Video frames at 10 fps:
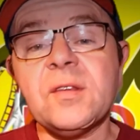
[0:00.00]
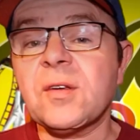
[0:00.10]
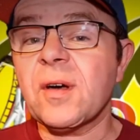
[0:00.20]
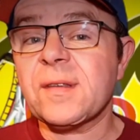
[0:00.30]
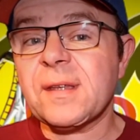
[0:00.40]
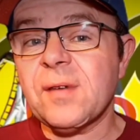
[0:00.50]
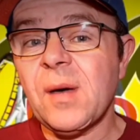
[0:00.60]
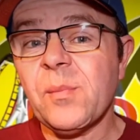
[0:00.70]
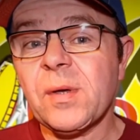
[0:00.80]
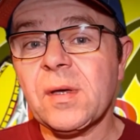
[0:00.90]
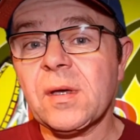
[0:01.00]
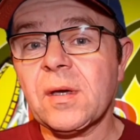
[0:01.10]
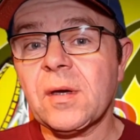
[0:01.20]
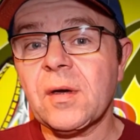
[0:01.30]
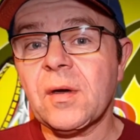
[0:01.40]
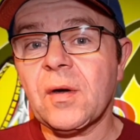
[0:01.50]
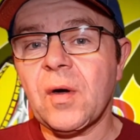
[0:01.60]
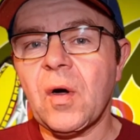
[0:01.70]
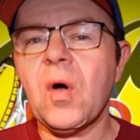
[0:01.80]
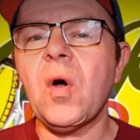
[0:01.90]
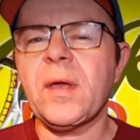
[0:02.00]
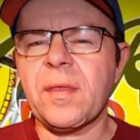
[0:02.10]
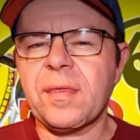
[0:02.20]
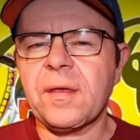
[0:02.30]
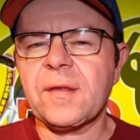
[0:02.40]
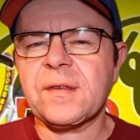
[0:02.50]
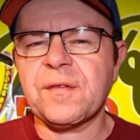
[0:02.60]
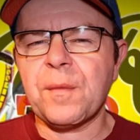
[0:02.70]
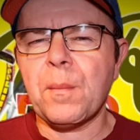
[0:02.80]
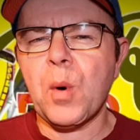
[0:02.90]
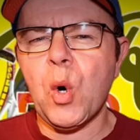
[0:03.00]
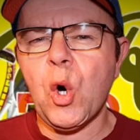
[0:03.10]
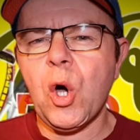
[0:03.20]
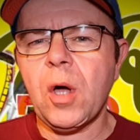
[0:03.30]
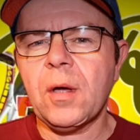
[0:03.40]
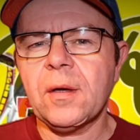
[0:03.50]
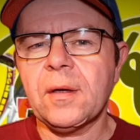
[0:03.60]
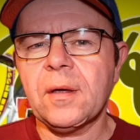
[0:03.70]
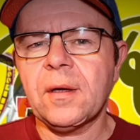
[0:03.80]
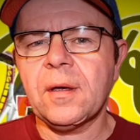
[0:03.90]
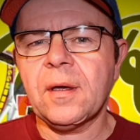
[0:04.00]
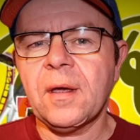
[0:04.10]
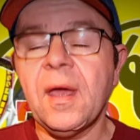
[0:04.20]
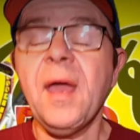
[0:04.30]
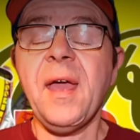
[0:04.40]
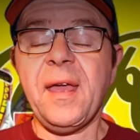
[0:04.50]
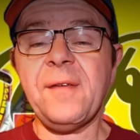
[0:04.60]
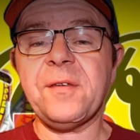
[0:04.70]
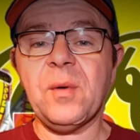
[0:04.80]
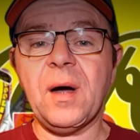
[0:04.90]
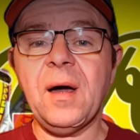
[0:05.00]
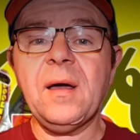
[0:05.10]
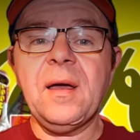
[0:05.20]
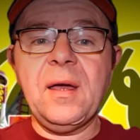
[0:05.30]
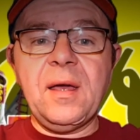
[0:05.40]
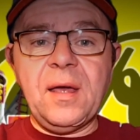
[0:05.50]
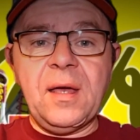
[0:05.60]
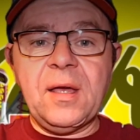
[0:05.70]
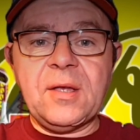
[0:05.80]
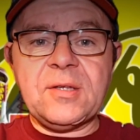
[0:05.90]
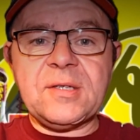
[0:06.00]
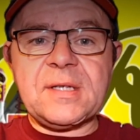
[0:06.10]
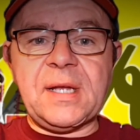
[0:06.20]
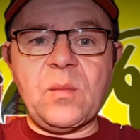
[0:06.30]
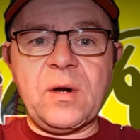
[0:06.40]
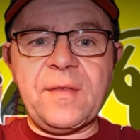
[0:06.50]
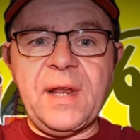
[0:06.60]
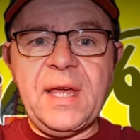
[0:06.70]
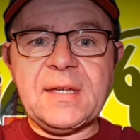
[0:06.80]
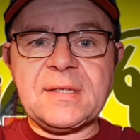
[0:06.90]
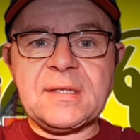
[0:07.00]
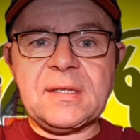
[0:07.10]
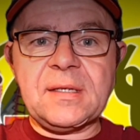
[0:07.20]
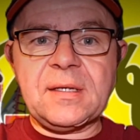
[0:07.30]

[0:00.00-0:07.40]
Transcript: Do you guys give up? Or you're thirsty for more? If you are, just click one of the links.